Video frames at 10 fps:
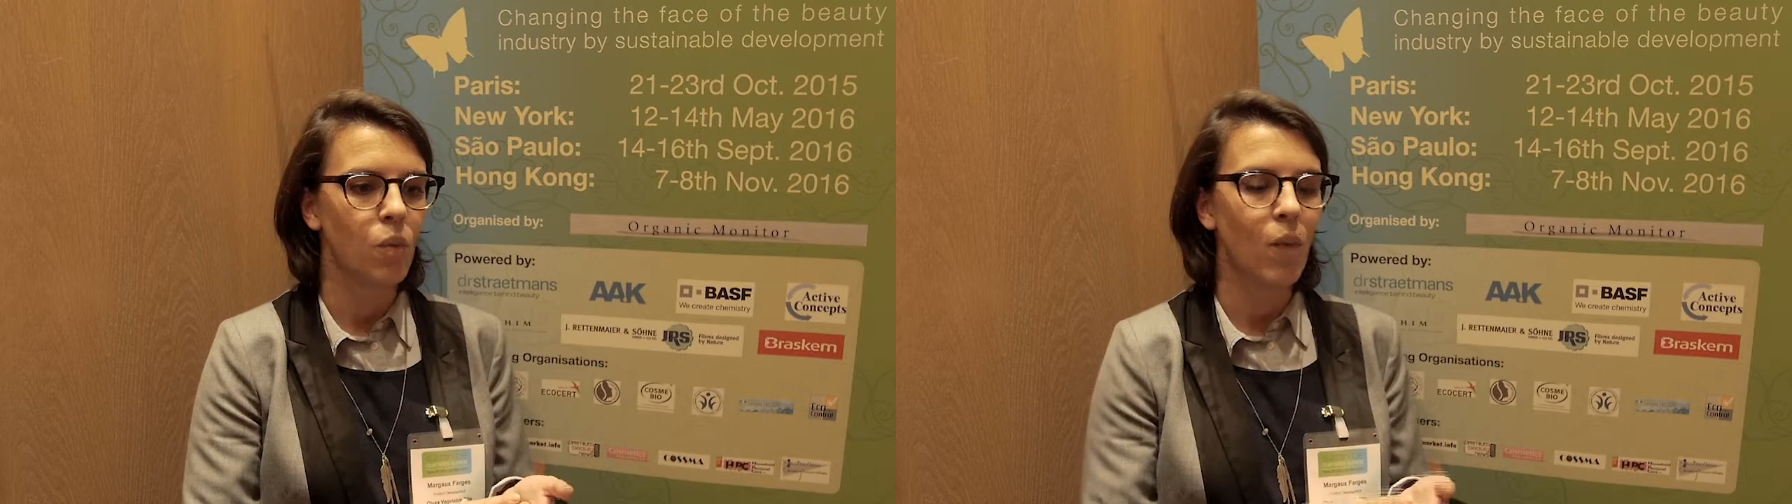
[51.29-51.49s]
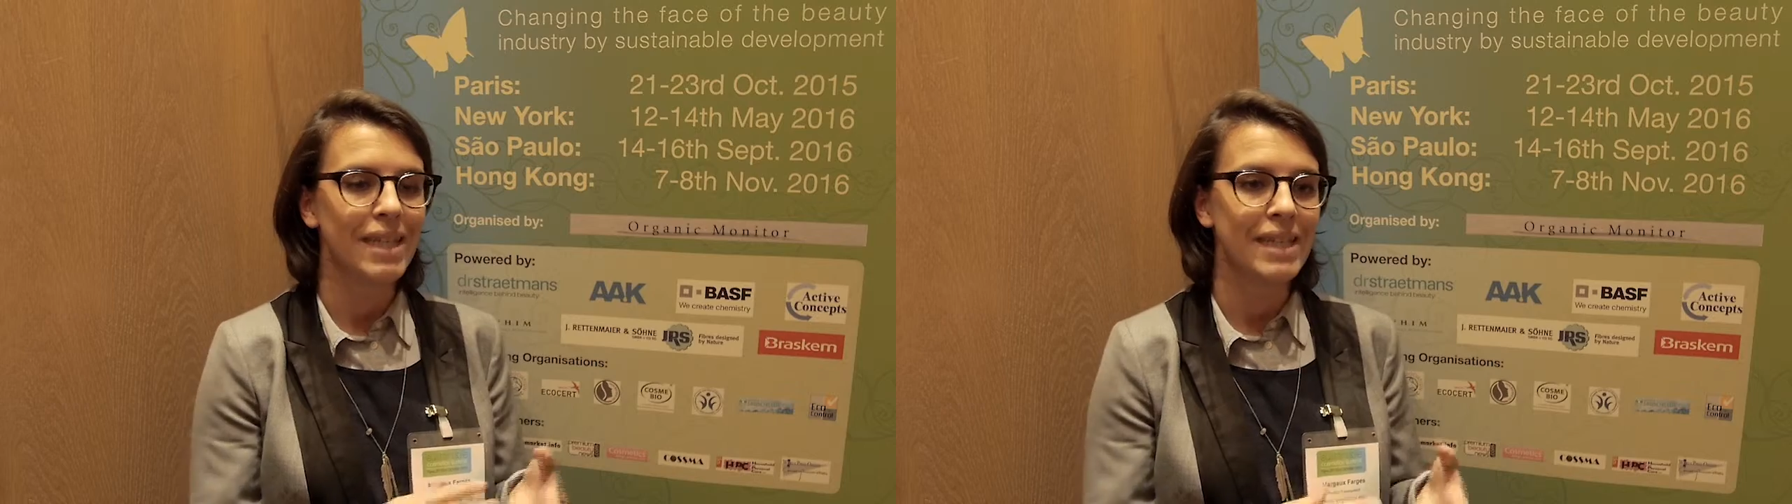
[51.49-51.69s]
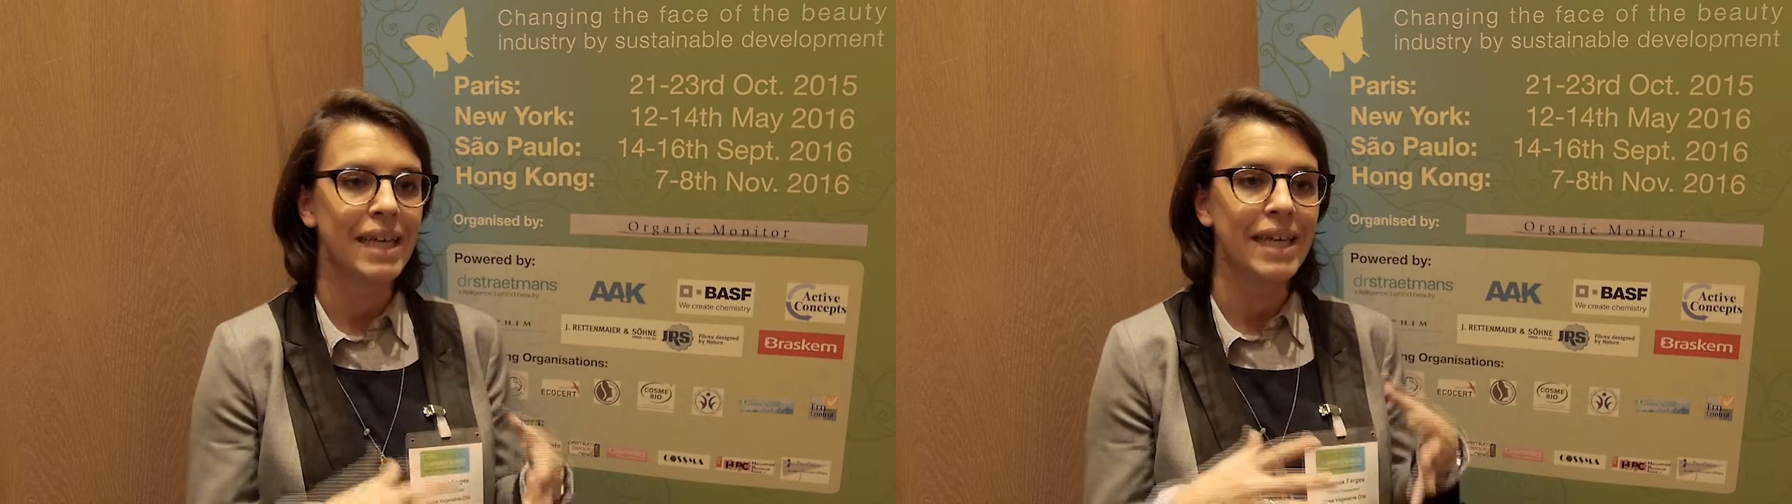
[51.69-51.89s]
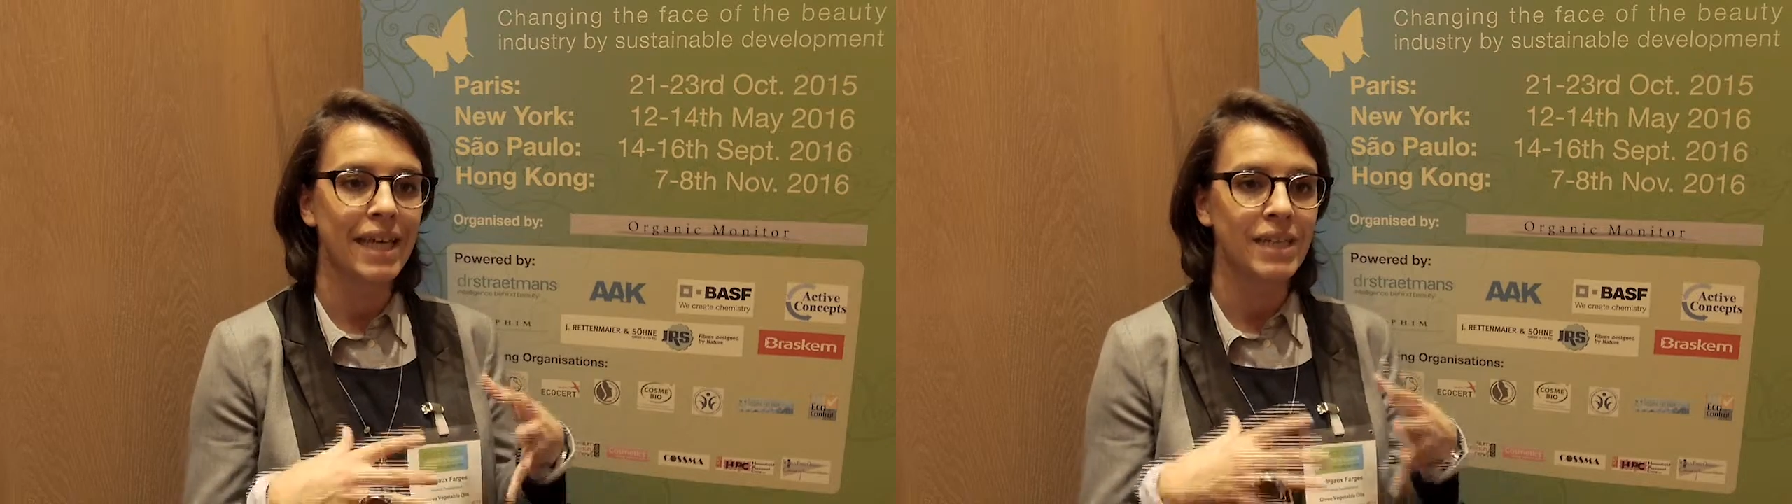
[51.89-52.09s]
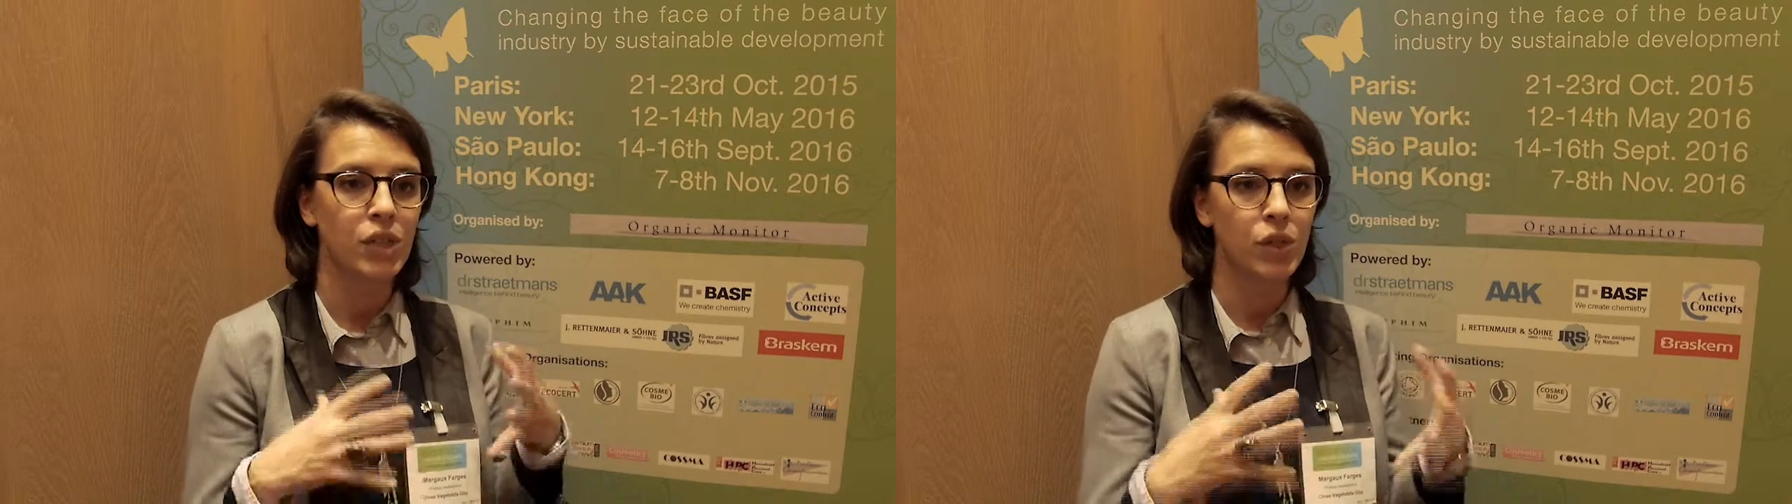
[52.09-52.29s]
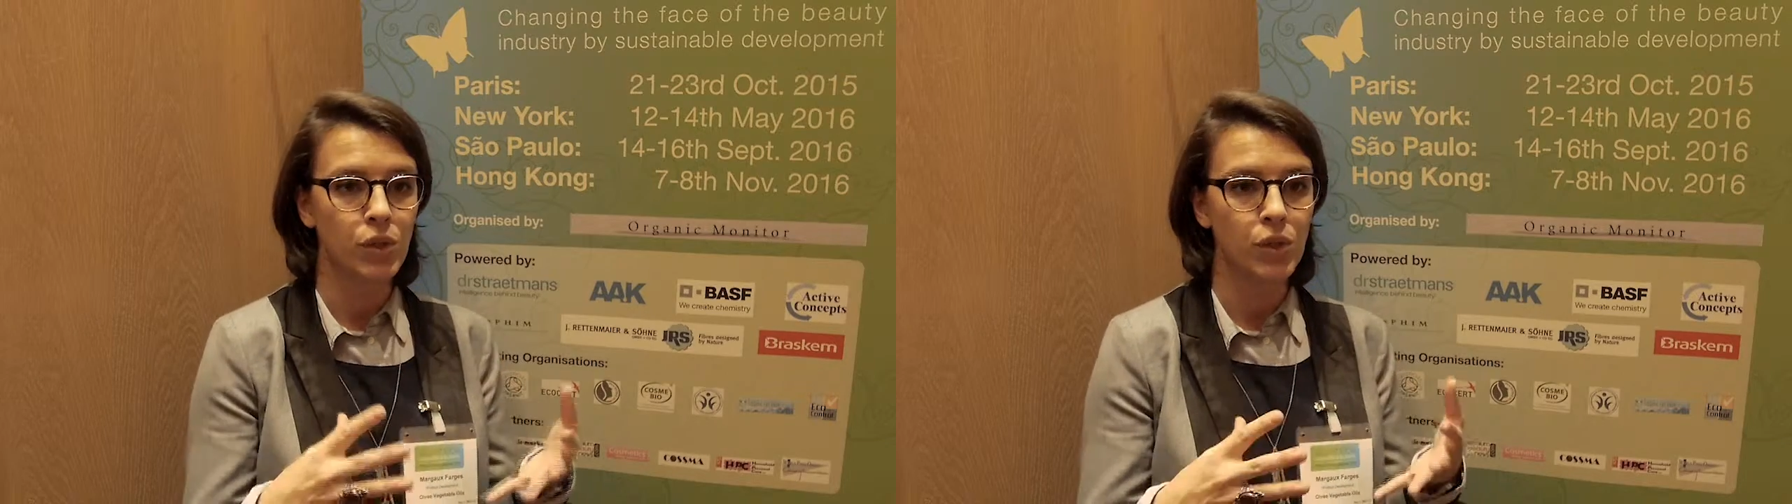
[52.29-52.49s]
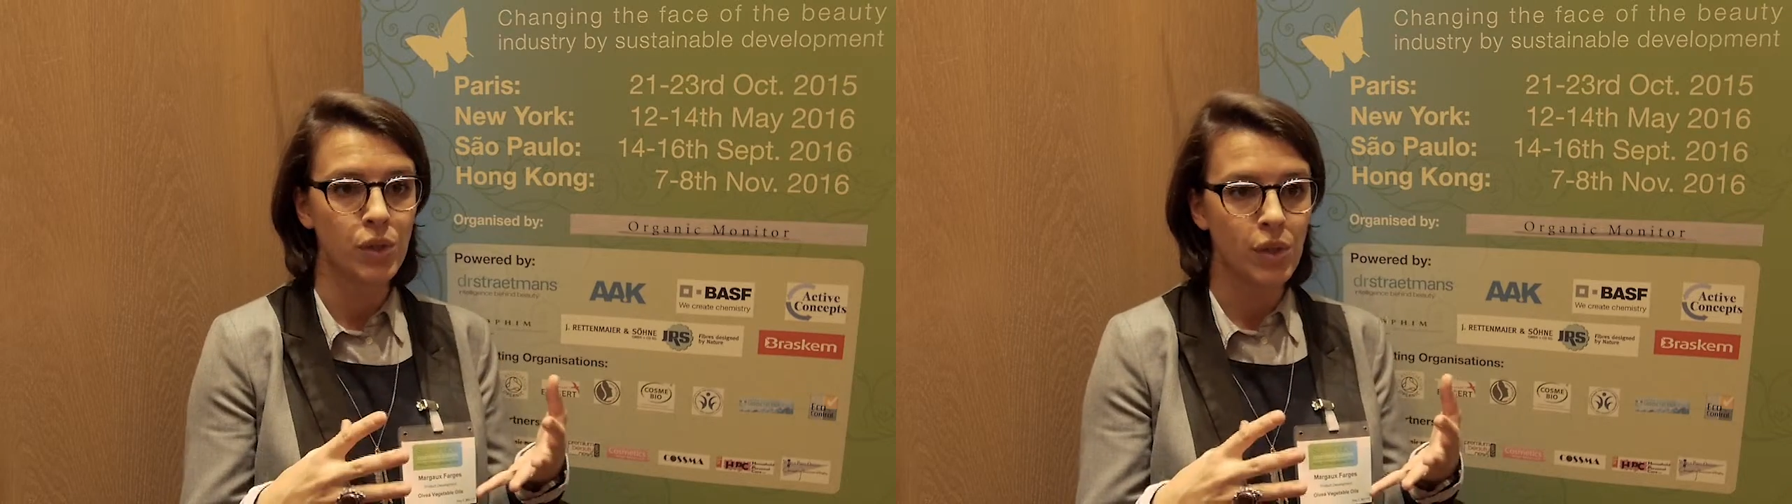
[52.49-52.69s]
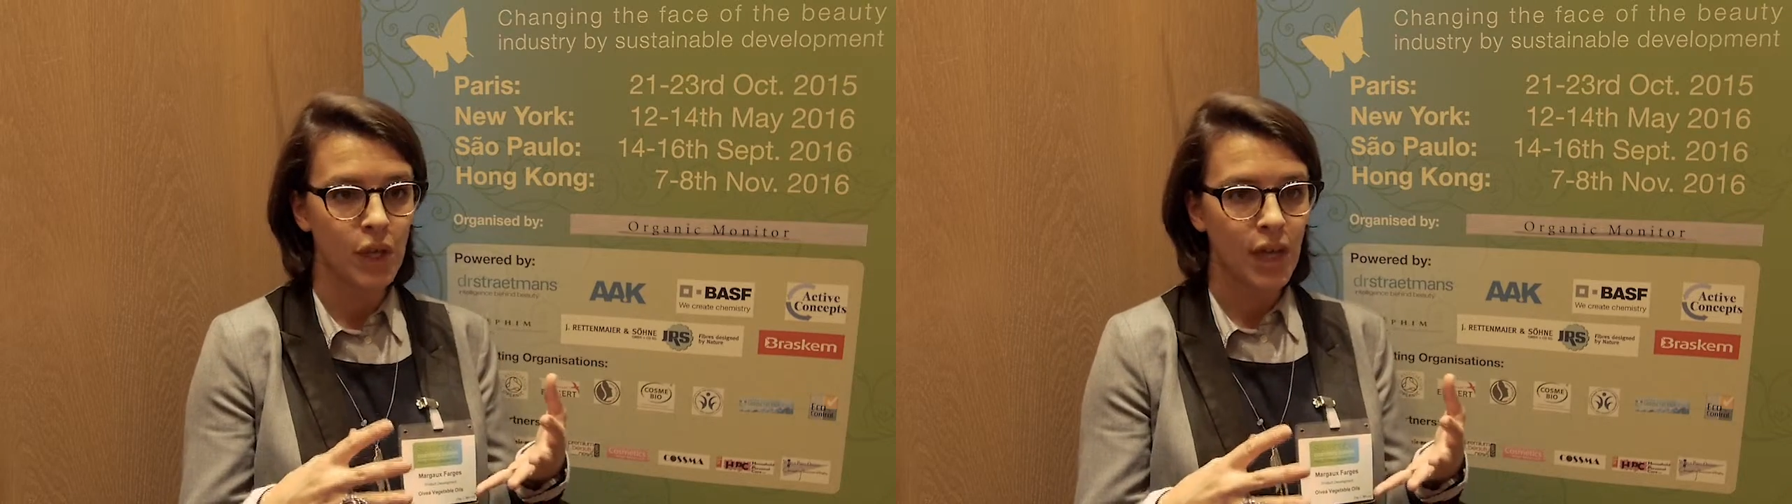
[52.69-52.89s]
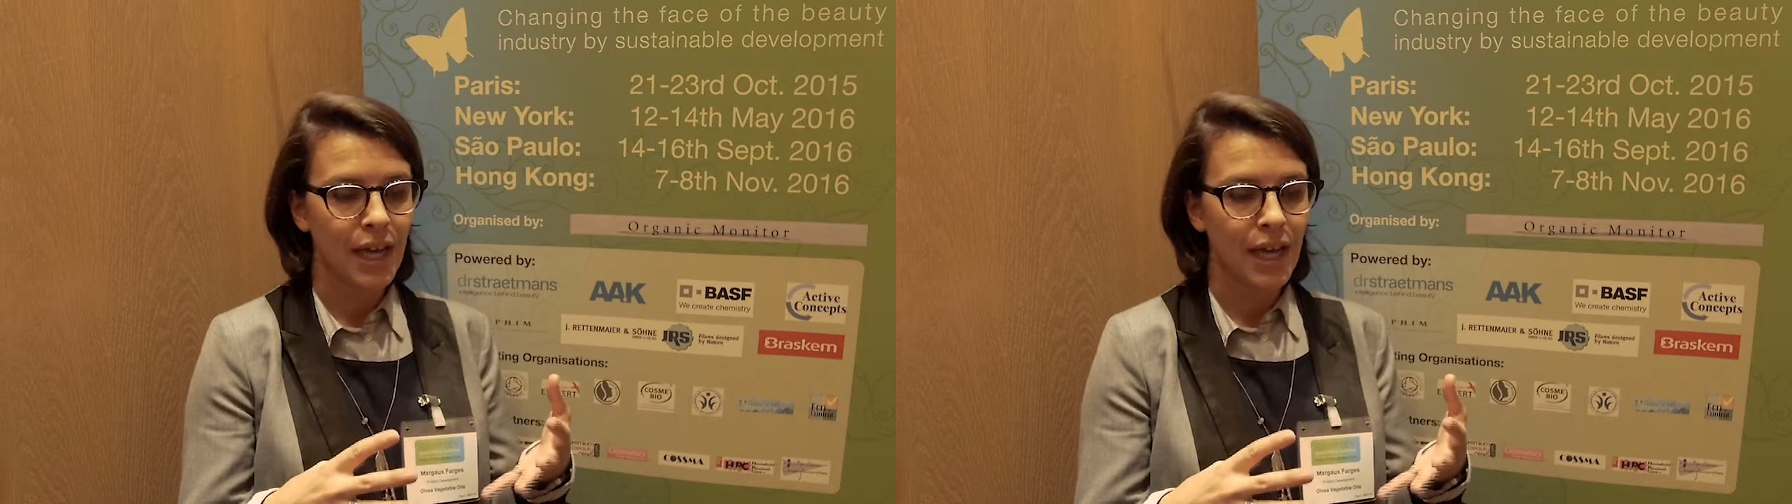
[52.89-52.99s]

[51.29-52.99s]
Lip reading: what they can do,